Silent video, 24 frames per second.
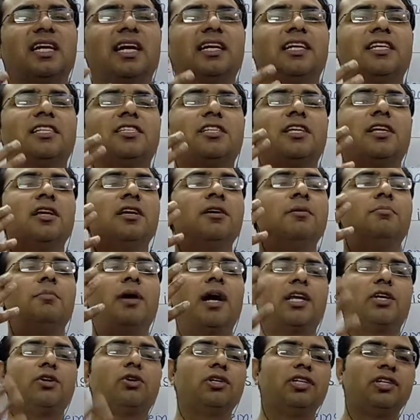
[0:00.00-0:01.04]
that is
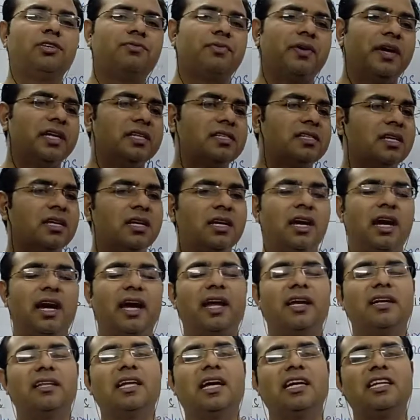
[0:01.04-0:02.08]
mitotic phase,
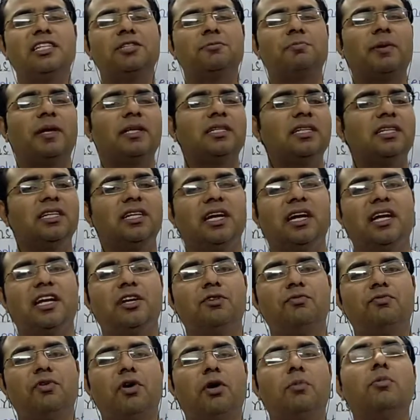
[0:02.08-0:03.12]
and that is present here
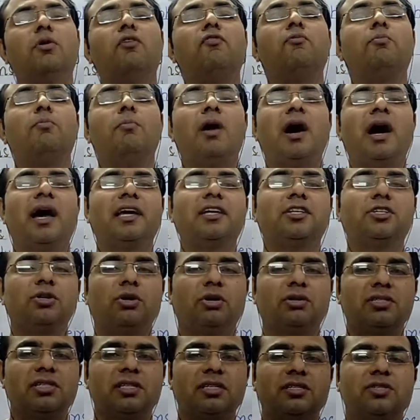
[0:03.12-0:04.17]
in form of
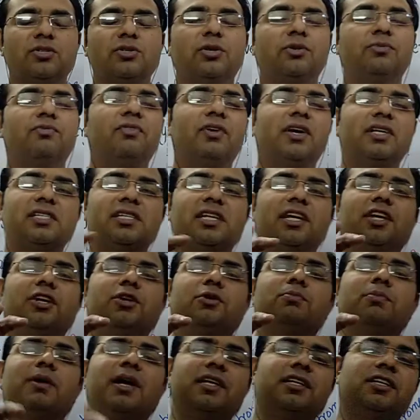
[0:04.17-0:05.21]
mitosis. So firstly,
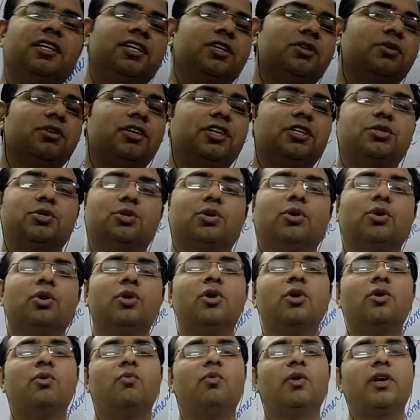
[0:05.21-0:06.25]
my dear, you need to know
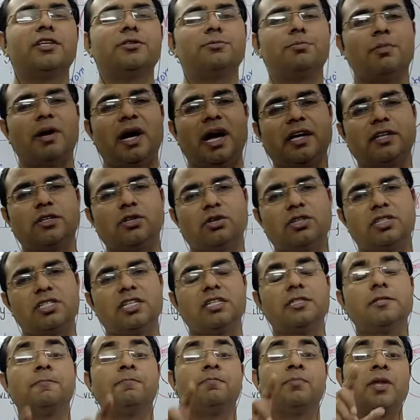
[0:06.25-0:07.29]
what is
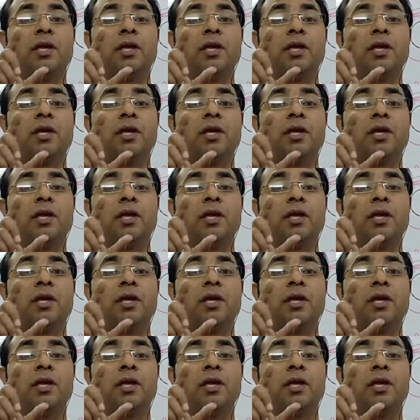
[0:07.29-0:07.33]
mitosis.